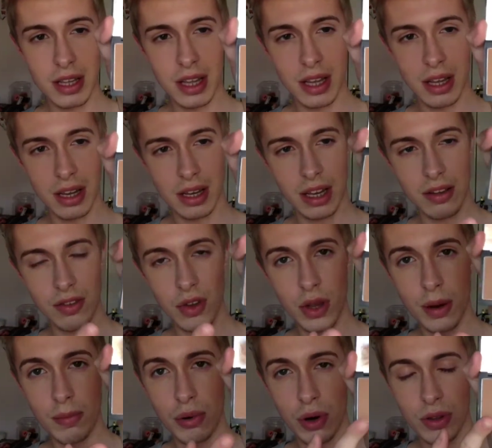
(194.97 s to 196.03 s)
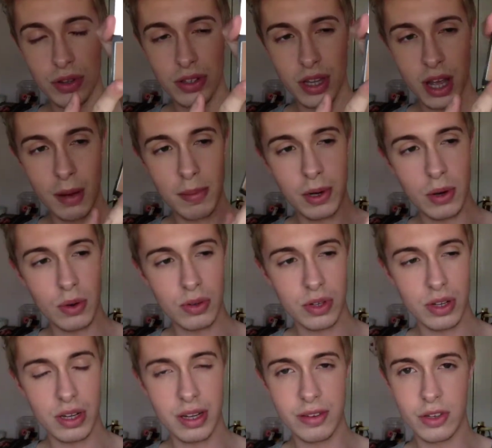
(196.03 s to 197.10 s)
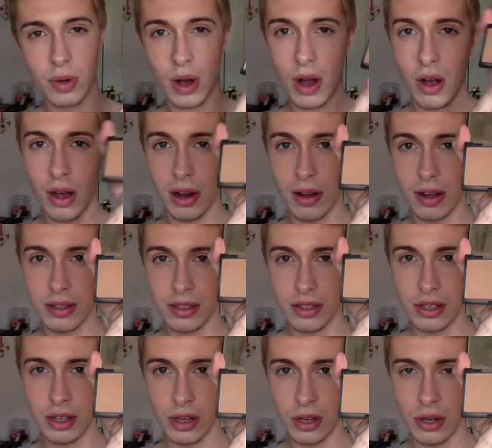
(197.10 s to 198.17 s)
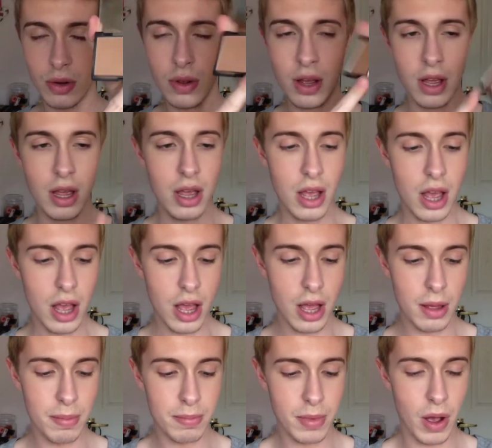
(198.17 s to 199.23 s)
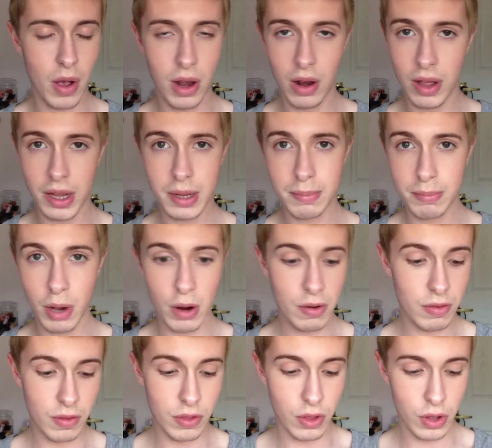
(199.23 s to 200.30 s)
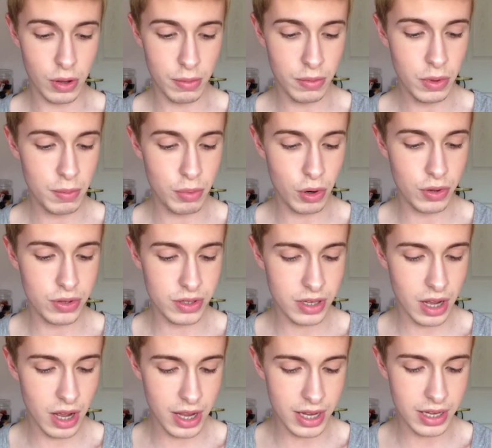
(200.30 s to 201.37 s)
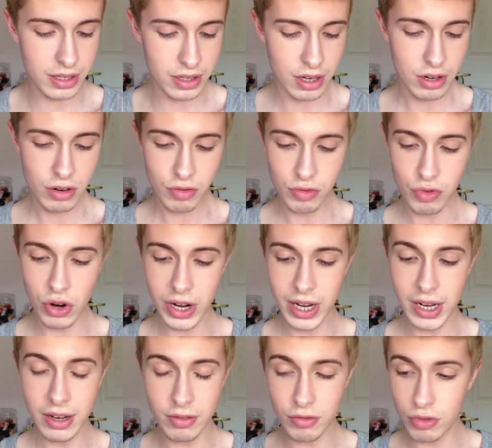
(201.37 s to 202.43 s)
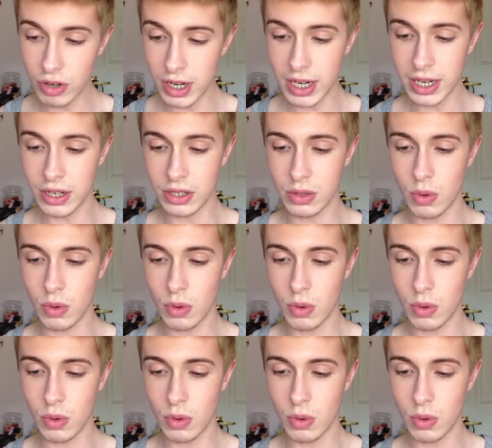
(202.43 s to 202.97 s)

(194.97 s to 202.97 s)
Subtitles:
it give you a bronzer, but it also gives you a highlighter too. I like both of them. The bronzer is really good